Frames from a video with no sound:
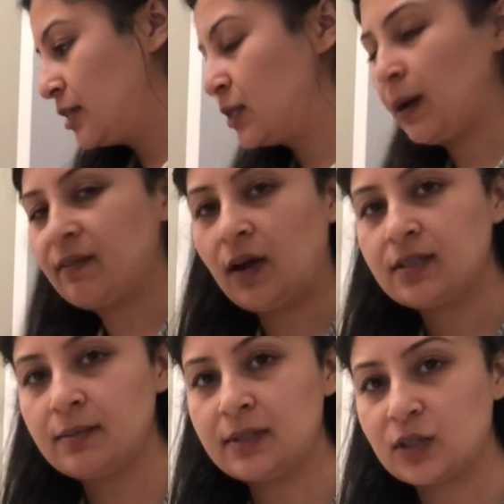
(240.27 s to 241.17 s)
So I've got
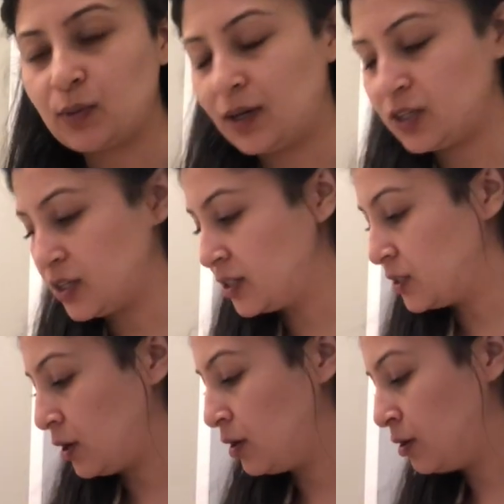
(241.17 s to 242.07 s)
some dishwashing
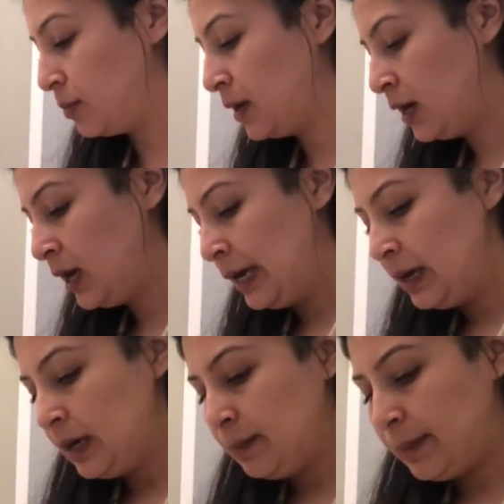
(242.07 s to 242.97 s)
soap,
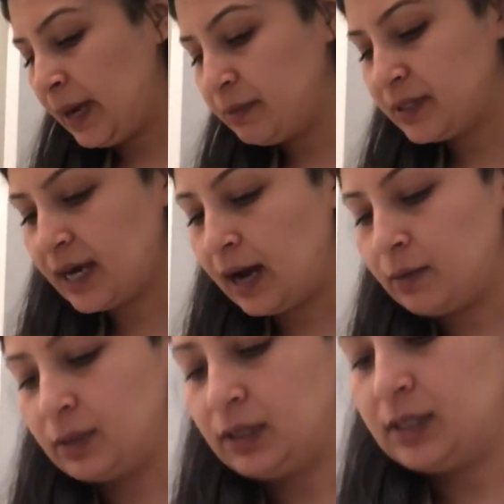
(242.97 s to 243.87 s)
paper
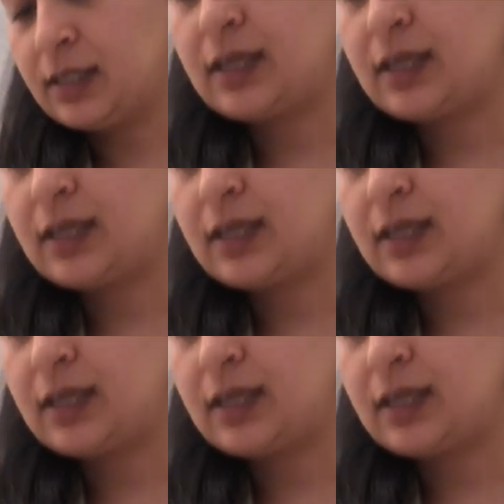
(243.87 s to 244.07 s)
towels,